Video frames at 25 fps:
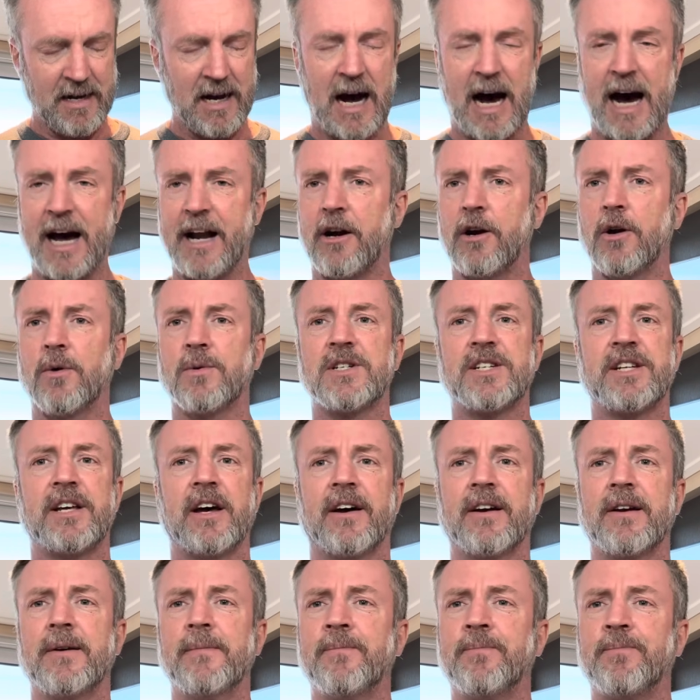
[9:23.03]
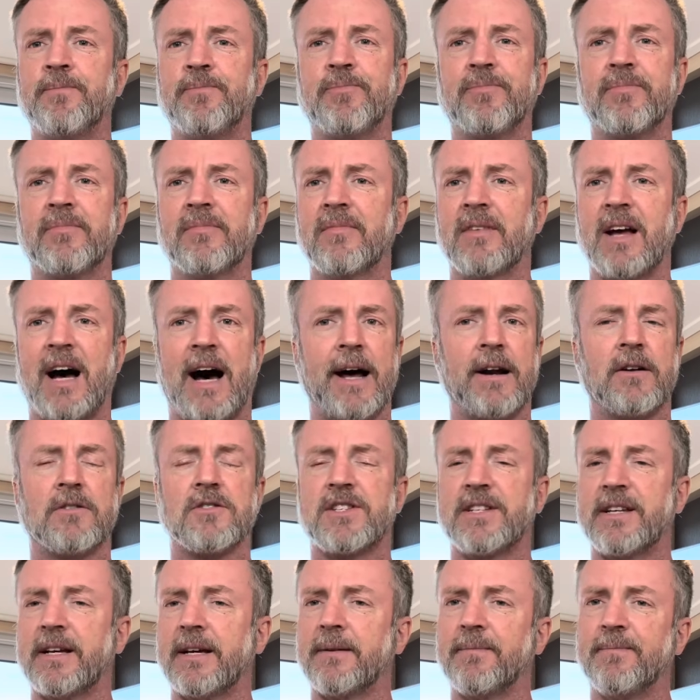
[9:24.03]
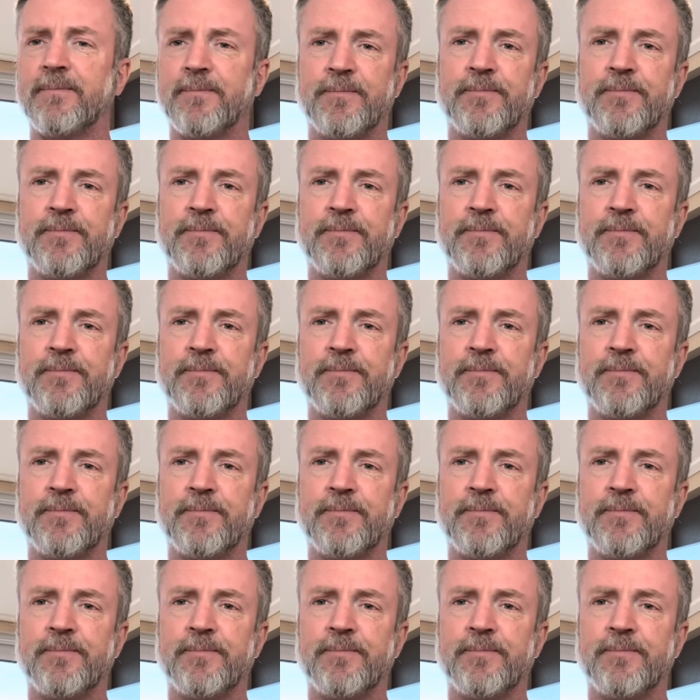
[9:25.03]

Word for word: I don't know what to tell you. I don't see it.